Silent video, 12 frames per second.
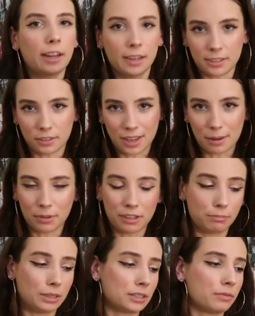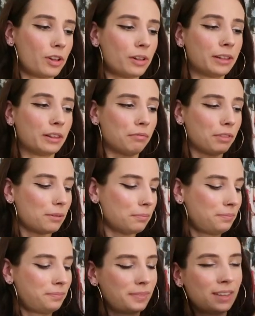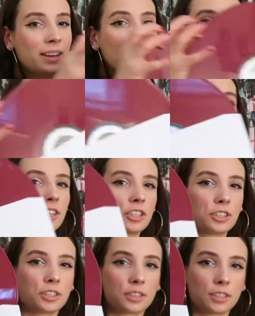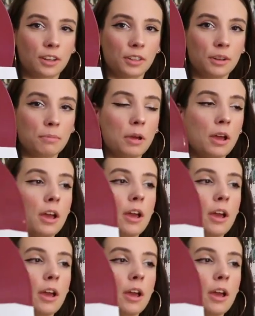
And I still can't believe Bless the Fall. I love them. I actually just saw them